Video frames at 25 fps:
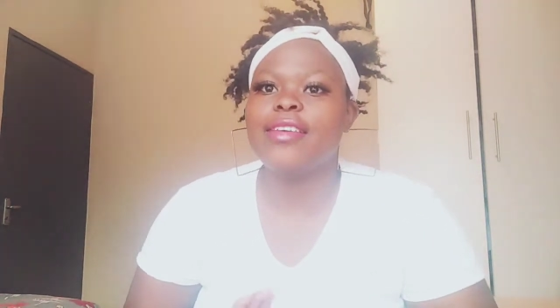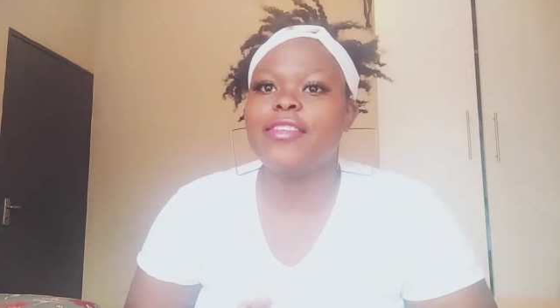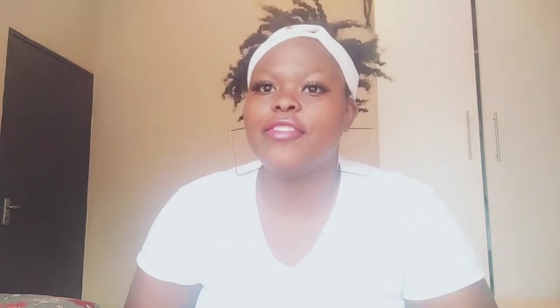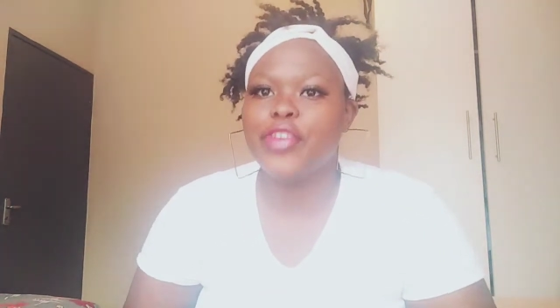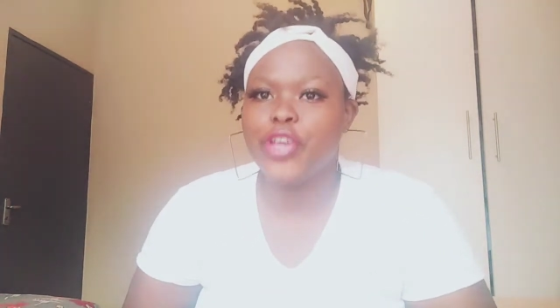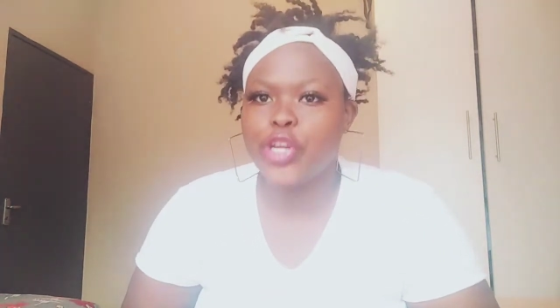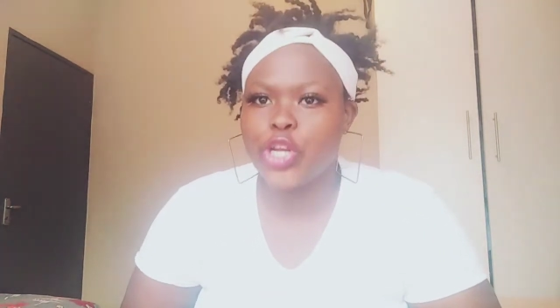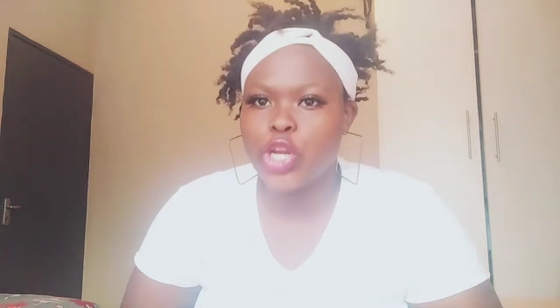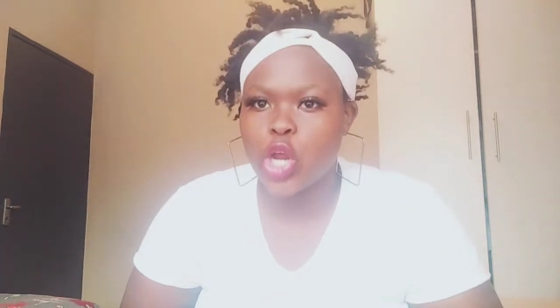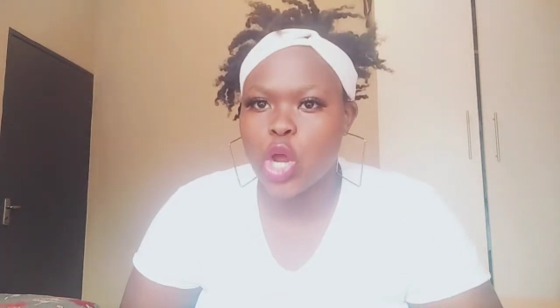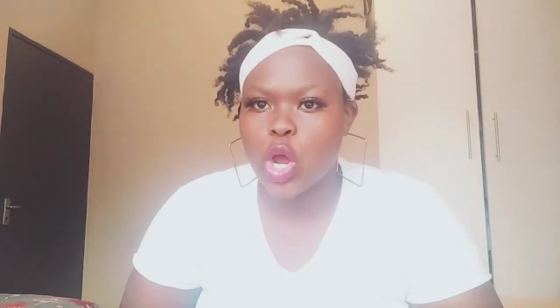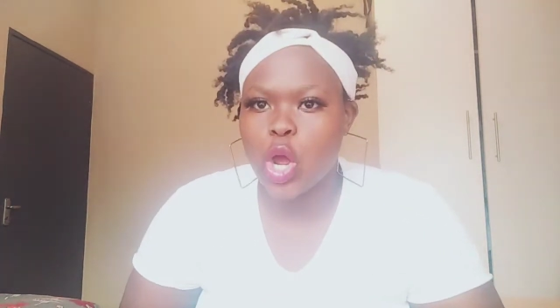
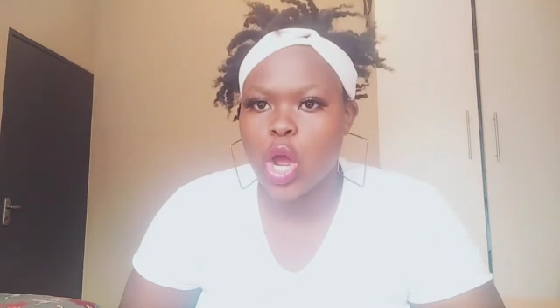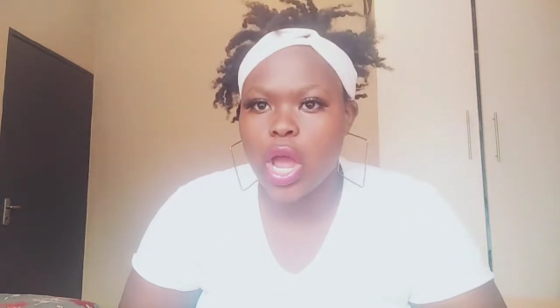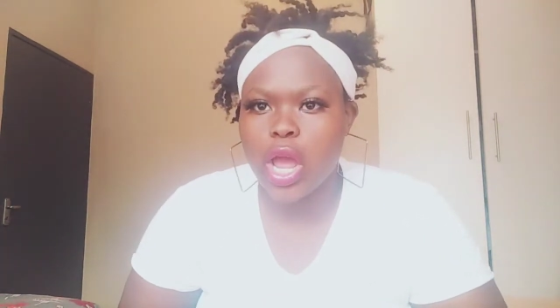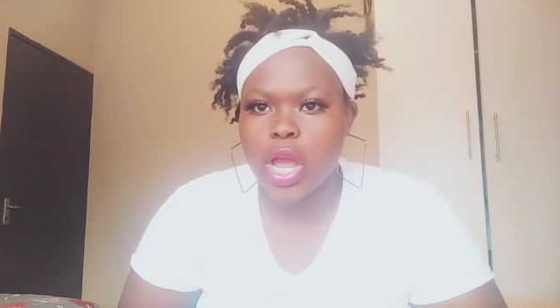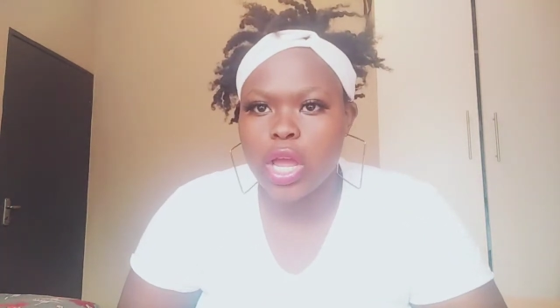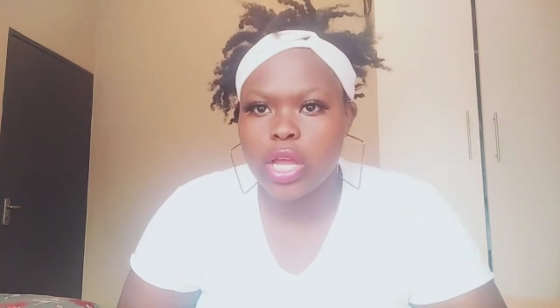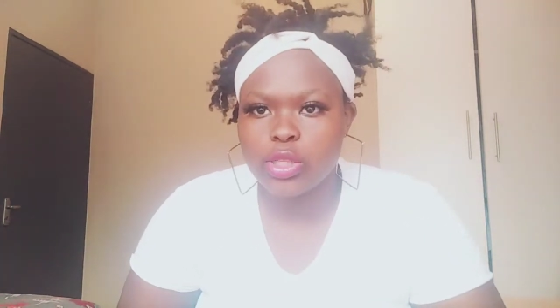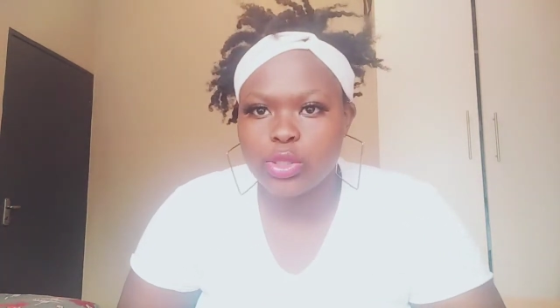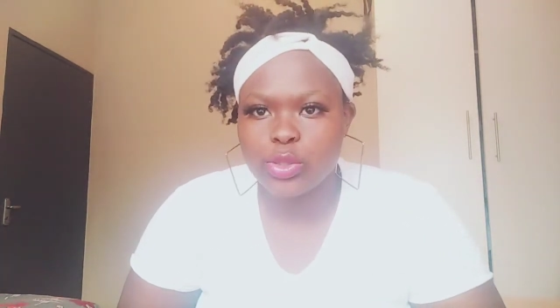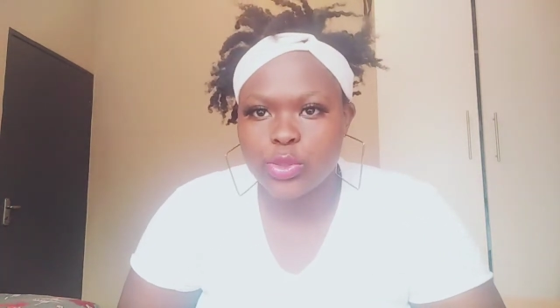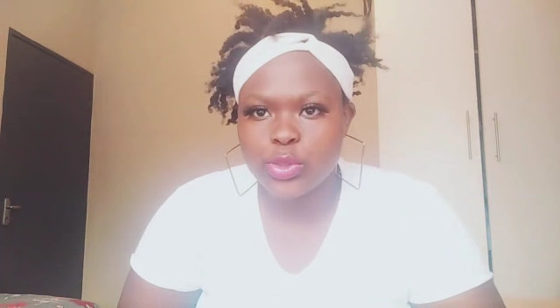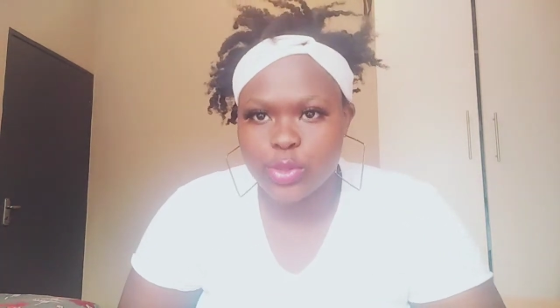video,
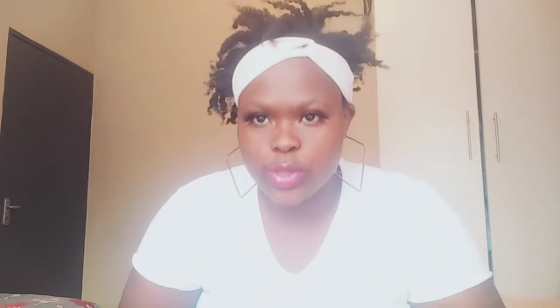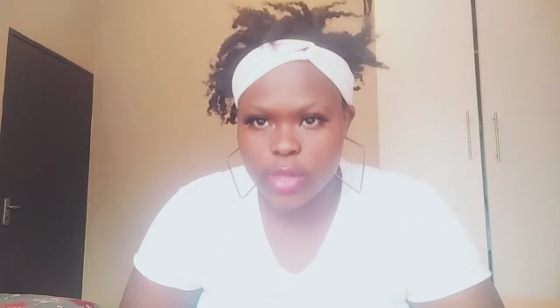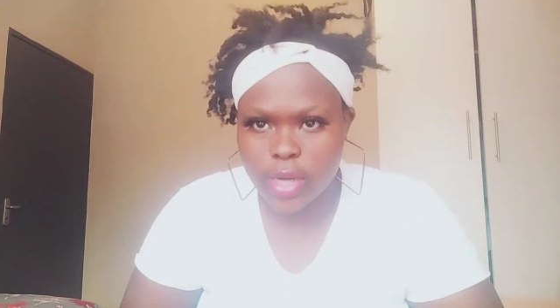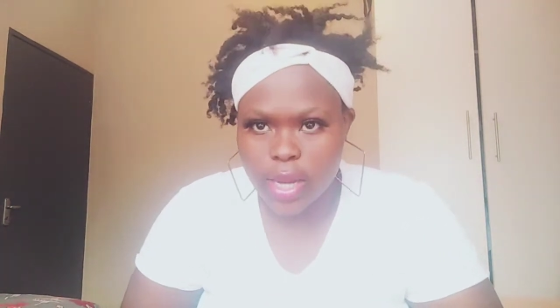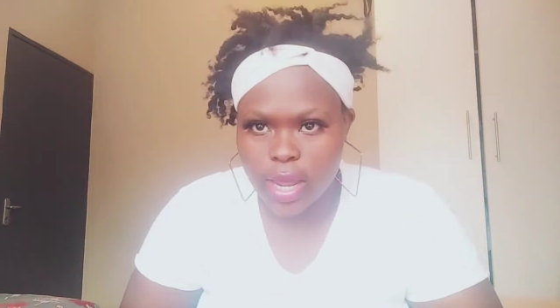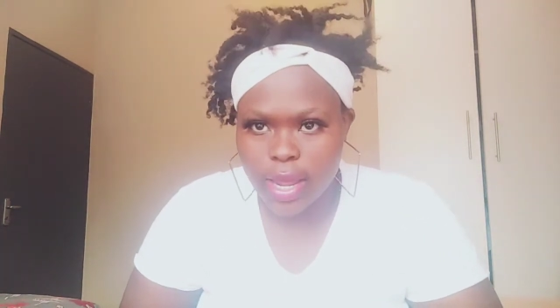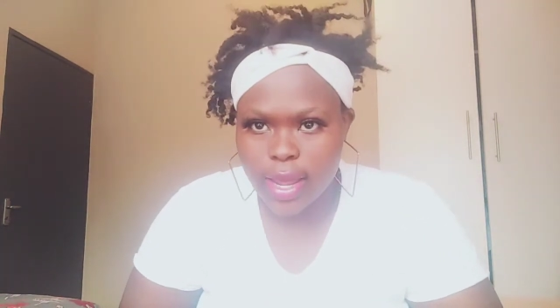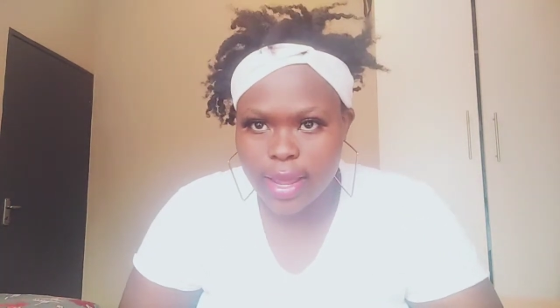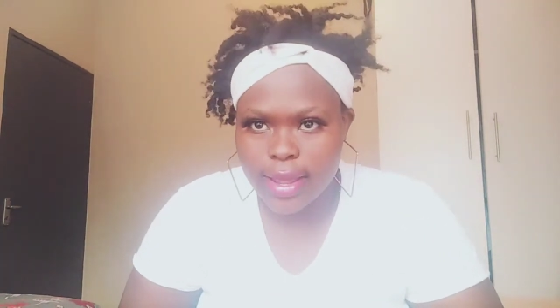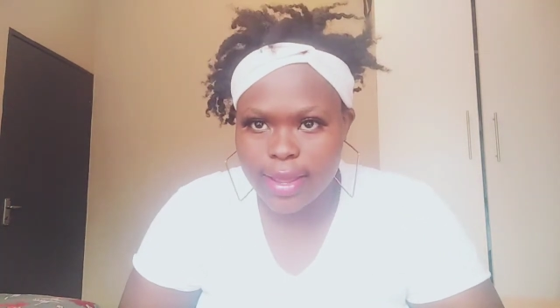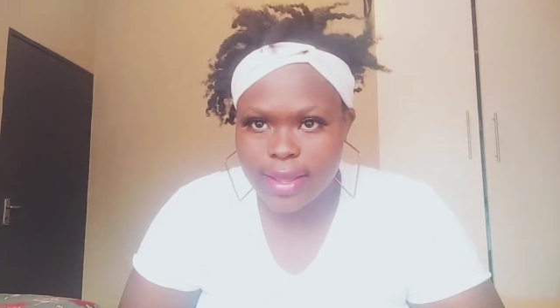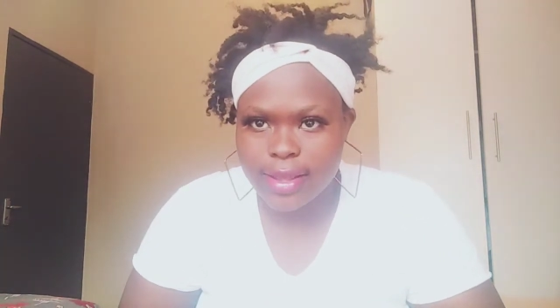and
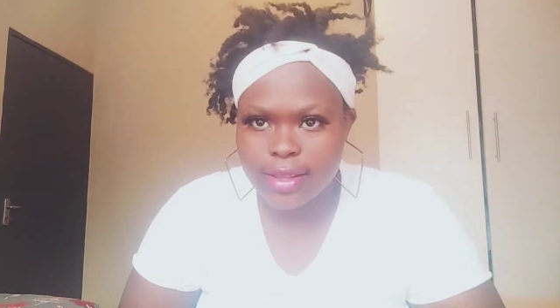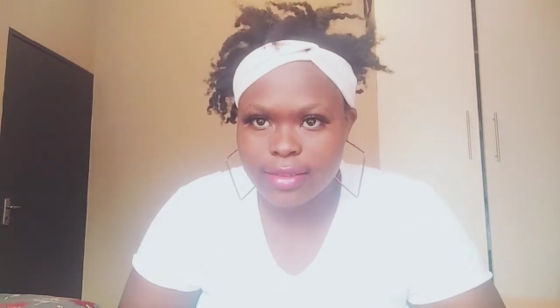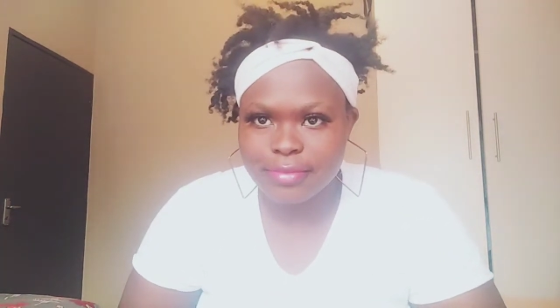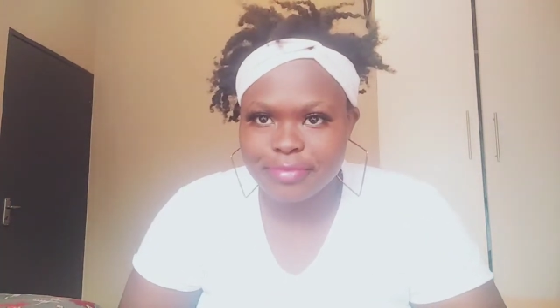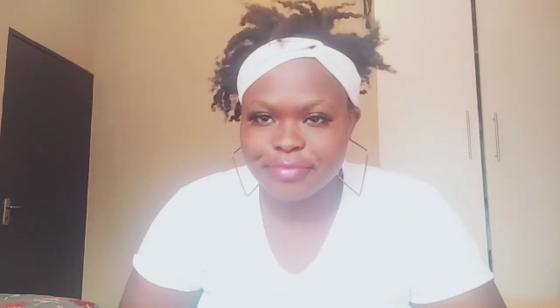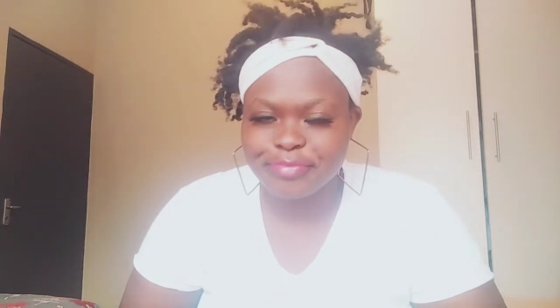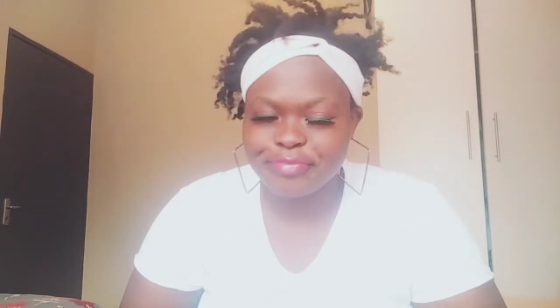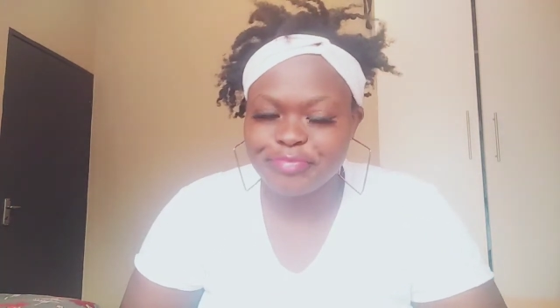today